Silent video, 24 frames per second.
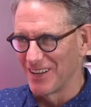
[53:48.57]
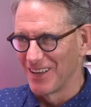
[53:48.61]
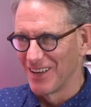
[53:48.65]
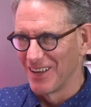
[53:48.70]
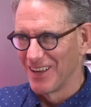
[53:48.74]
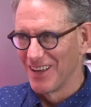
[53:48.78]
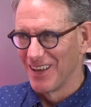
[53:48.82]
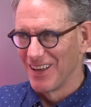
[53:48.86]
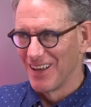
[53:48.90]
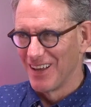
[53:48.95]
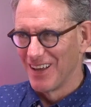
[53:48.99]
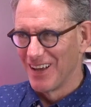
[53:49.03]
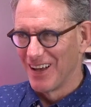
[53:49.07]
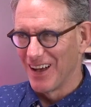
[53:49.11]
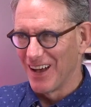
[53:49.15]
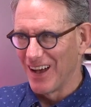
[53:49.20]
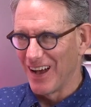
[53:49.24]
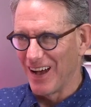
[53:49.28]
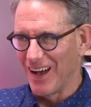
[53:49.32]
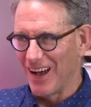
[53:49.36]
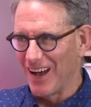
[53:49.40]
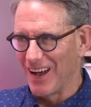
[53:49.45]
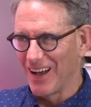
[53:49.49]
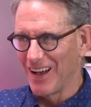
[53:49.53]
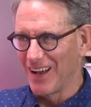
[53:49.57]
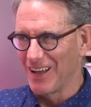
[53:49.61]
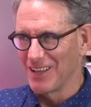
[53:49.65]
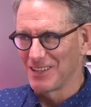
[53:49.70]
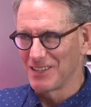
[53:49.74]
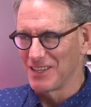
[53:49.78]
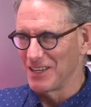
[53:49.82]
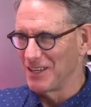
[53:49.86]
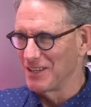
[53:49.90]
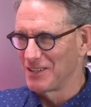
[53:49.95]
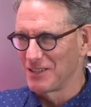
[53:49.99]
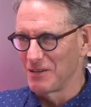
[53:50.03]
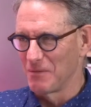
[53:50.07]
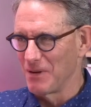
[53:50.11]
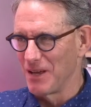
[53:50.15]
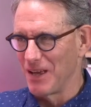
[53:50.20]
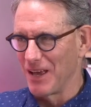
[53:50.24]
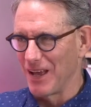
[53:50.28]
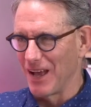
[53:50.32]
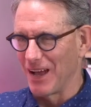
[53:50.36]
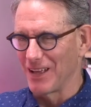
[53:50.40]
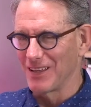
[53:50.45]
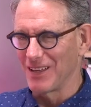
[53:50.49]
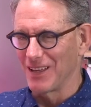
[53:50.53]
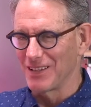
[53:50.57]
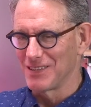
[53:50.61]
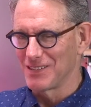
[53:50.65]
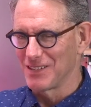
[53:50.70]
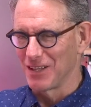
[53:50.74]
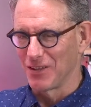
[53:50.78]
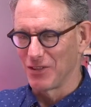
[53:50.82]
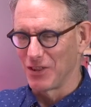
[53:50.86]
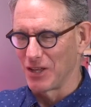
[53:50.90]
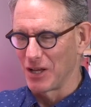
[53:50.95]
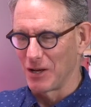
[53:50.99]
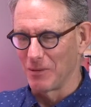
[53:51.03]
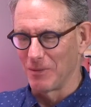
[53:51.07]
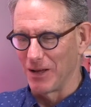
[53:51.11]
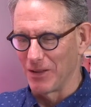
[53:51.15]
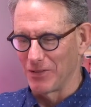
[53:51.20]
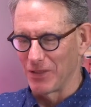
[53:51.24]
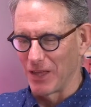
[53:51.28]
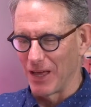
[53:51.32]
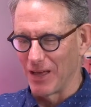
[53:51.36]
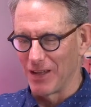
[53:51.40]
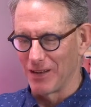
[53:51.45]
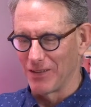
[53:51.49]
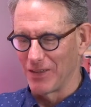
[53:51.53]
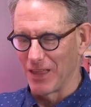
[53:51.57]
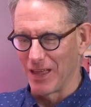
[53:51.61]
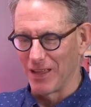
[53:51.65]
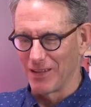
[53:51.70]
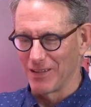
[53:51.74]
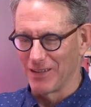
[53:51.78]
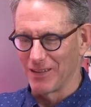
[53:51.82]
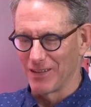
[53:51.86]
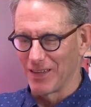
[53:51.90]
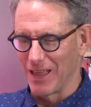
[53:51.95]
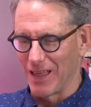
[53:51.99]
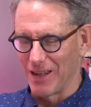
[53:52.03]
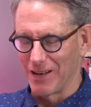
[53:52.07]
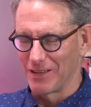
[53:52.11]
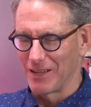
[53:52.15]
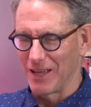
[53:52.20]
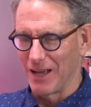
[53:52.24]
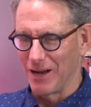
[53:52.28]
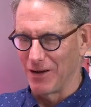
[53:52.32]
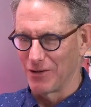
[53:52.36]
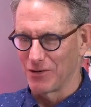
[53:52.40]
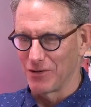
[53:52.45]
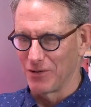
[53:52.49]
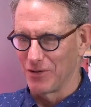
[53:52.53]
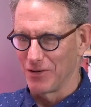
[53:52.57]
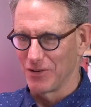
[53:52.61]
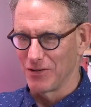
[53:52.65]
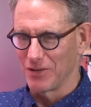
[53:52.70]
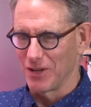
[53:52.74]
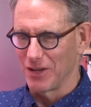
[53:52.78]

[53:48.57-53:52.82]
Yeah. To me, I still think about that encounter.